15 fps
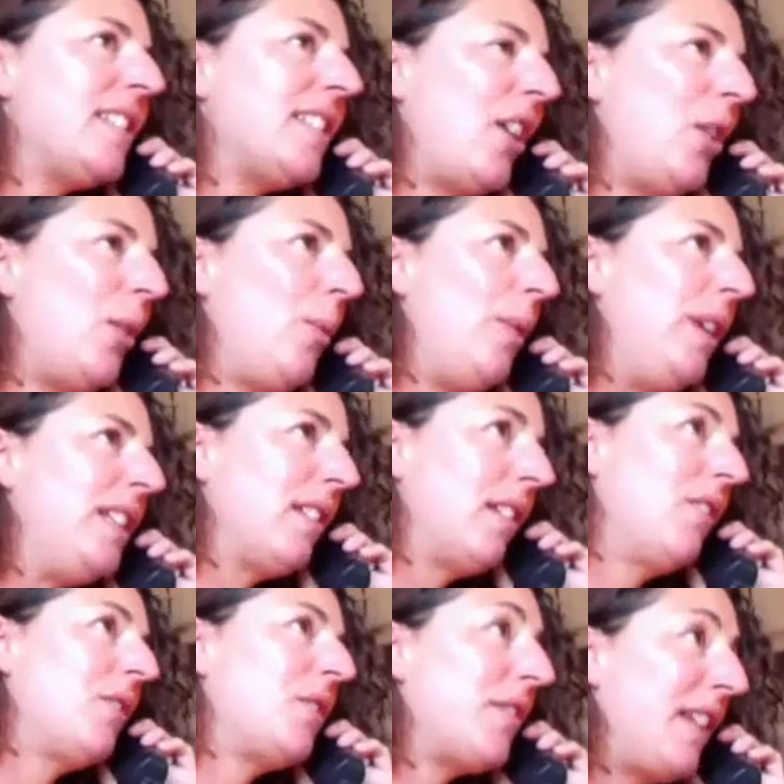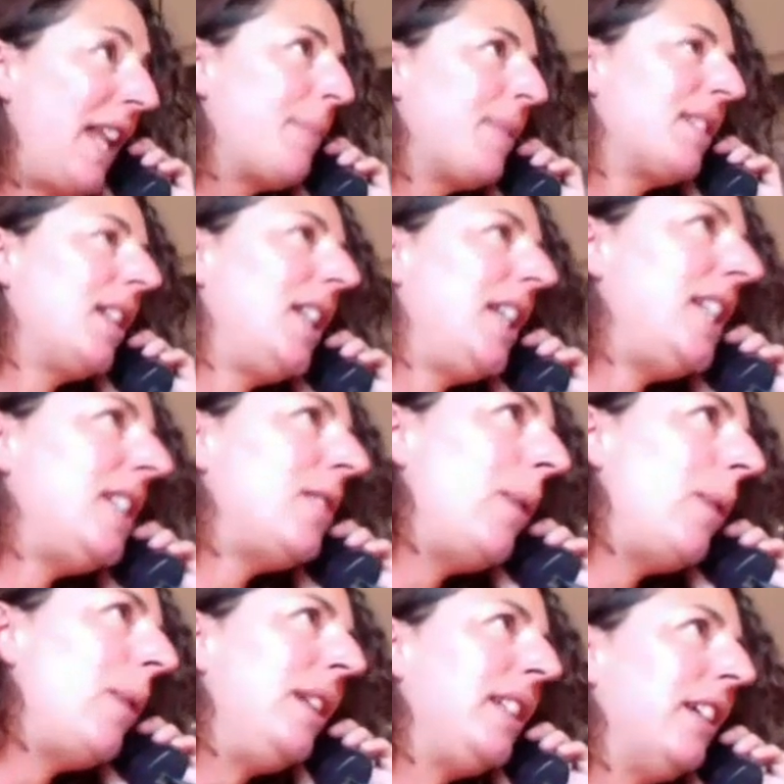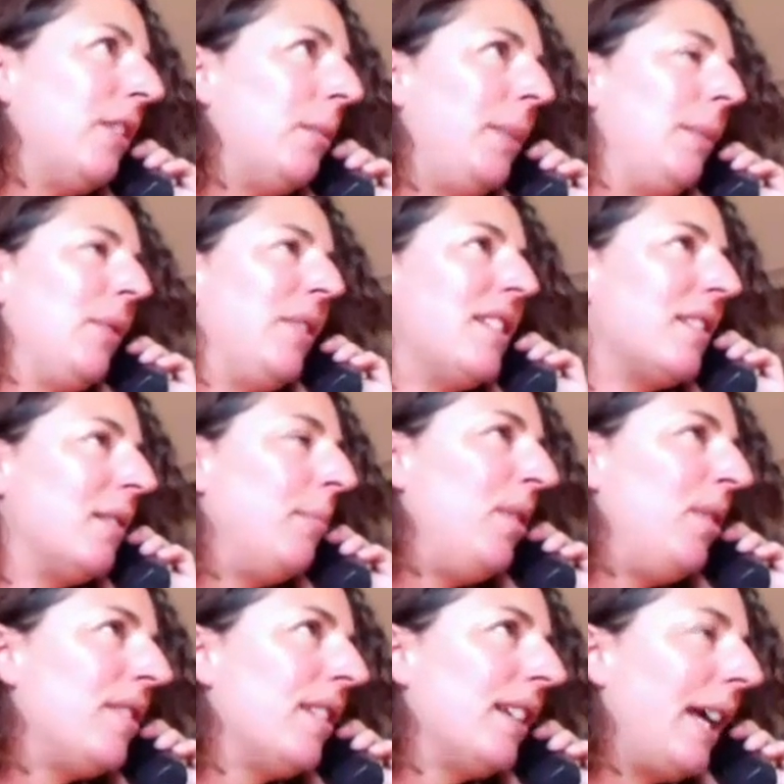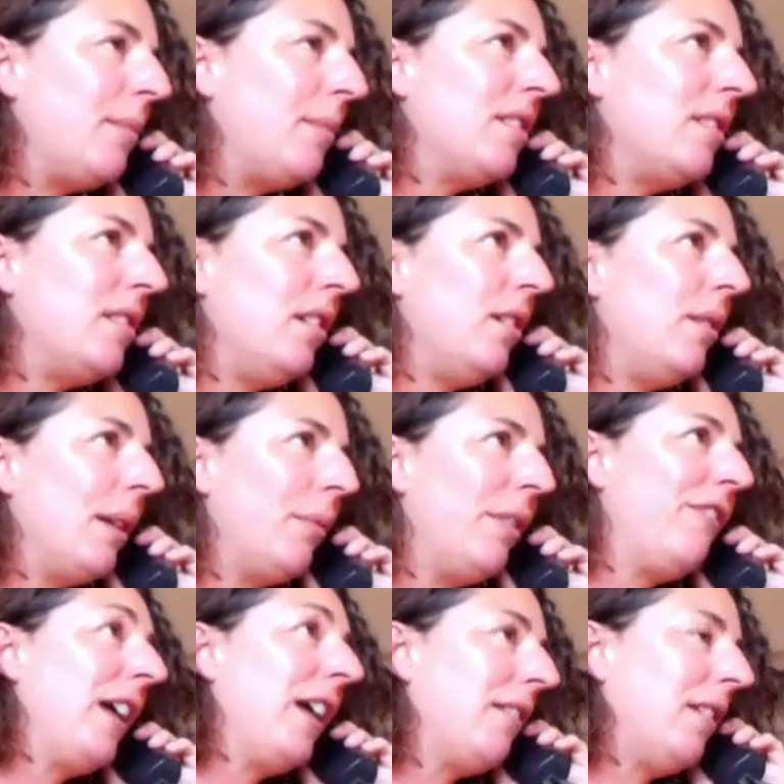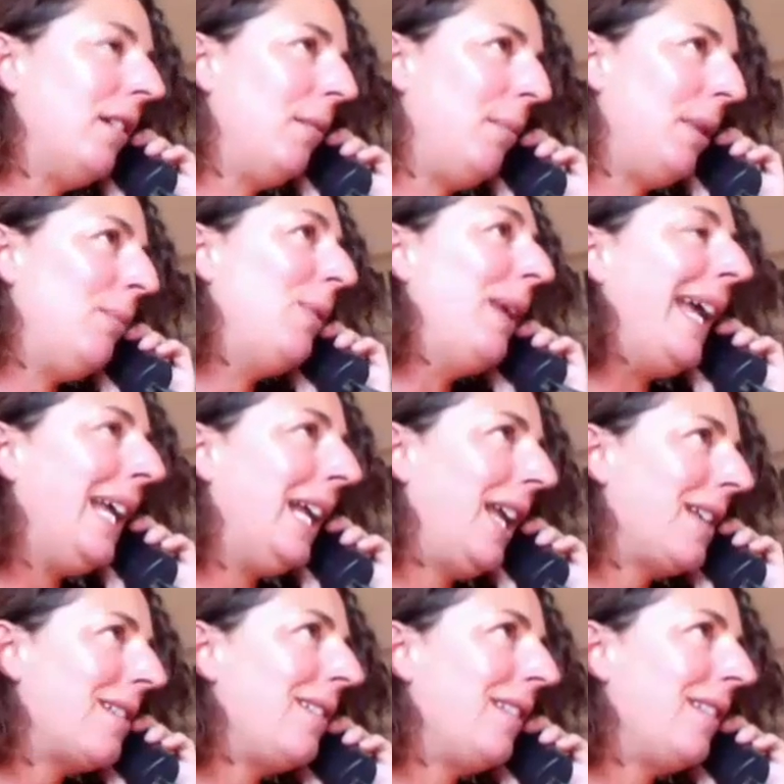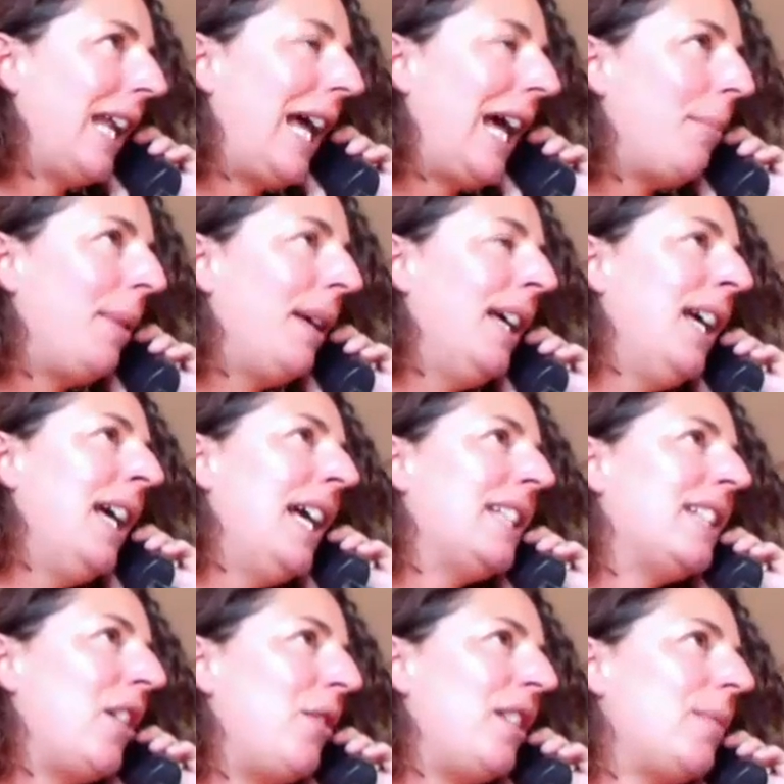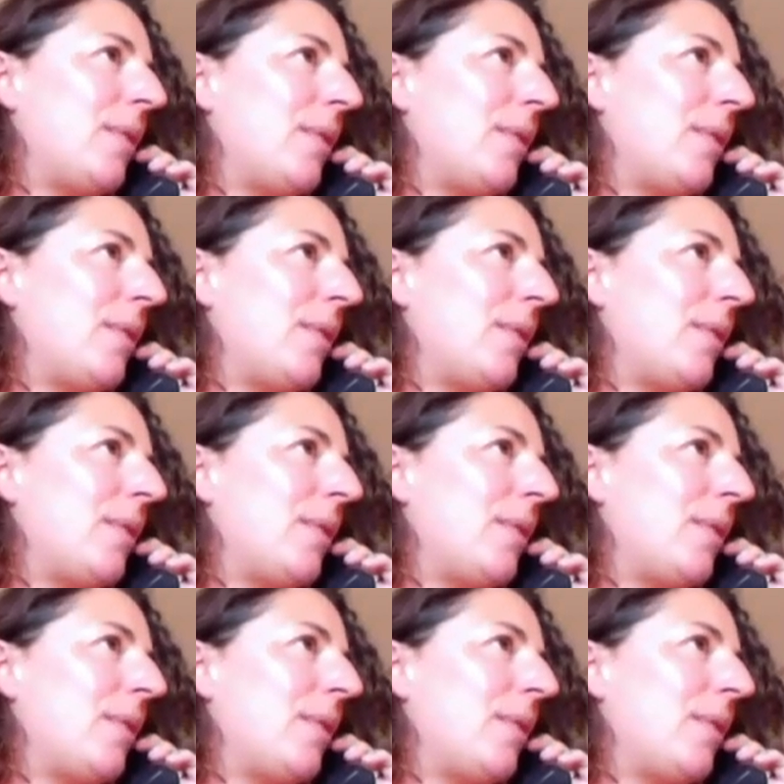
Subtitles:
so we'd done lots of lab studies where we'd given people this computer game to do, and we found that people ate less in the lab. So this was